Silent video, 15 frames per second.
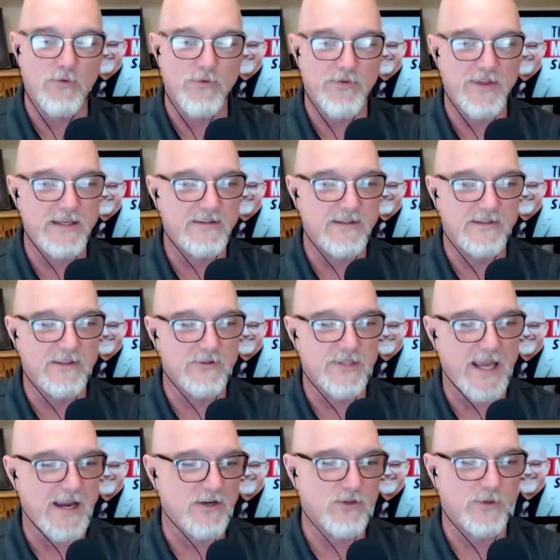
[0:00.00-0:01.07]
don't think that
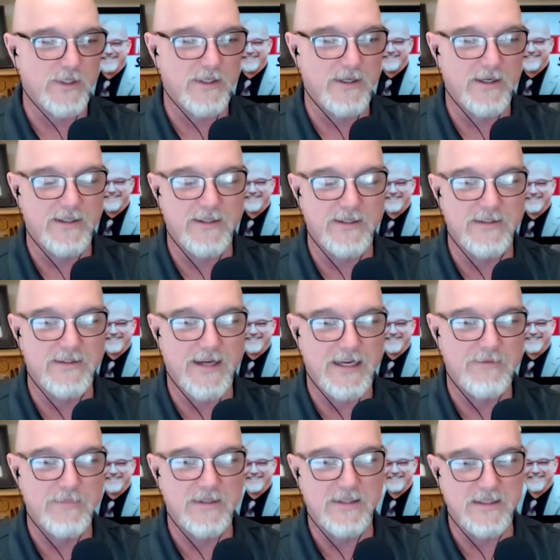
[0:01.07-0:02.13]
there's actually an
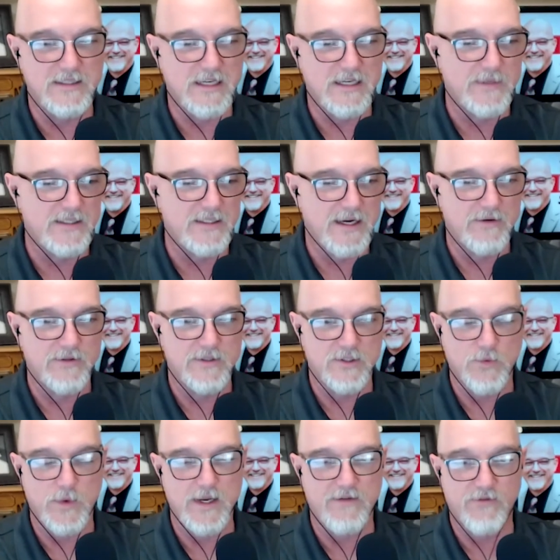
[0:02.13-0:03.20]
indictment that's coming down
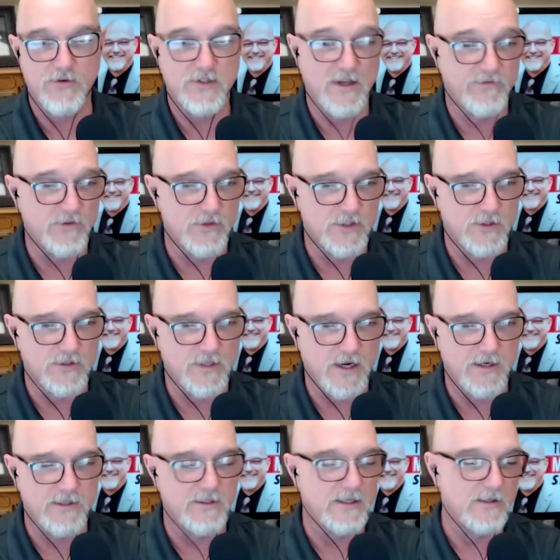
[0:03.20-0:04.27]
this week. First off, they're still
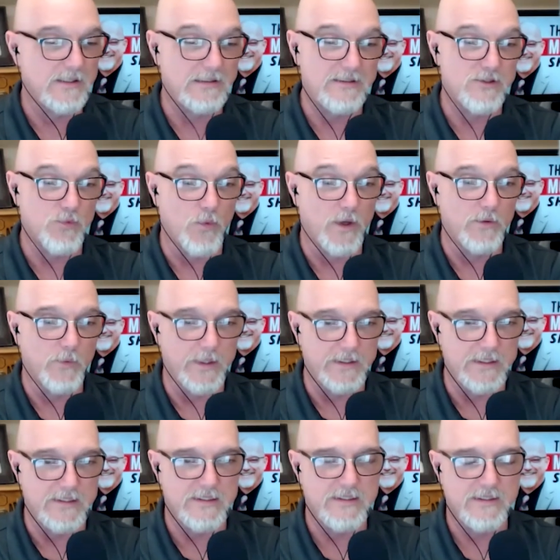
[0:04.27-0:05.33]
talking to at least one
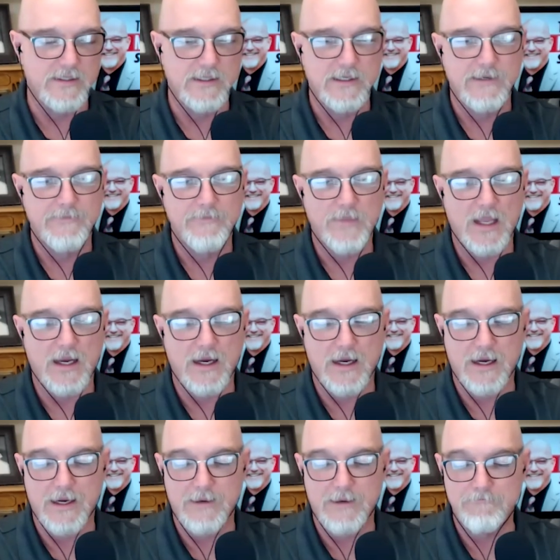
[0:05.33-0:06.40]
witness.
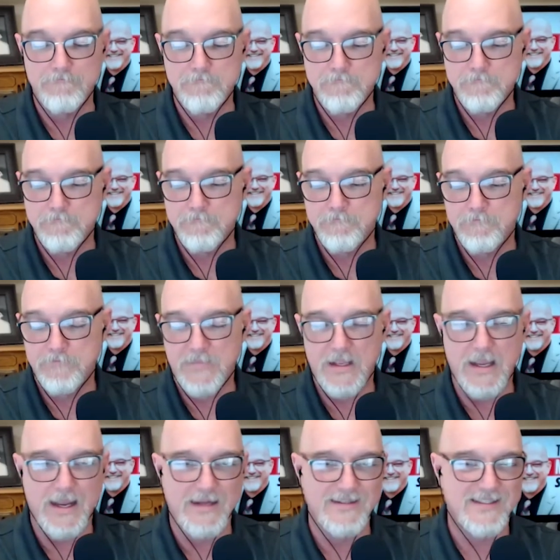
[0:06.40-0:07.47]
And
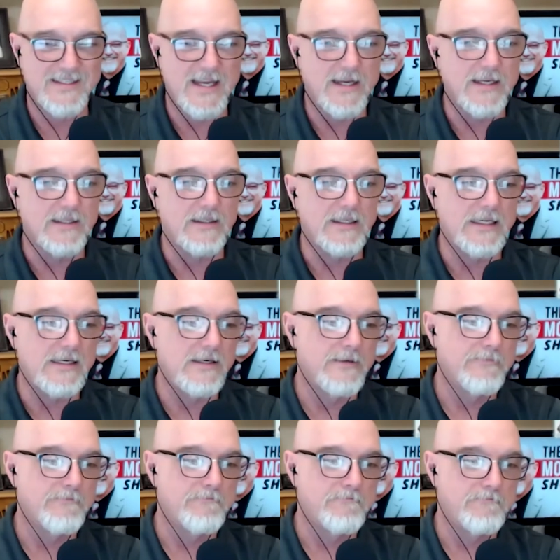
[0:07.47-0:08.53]

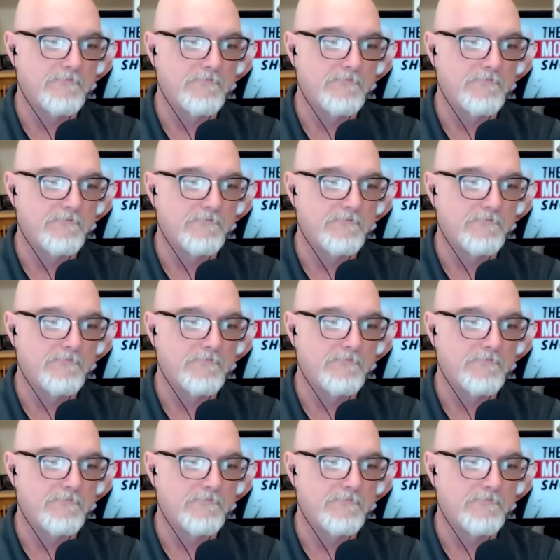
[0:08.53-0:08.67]
secondly,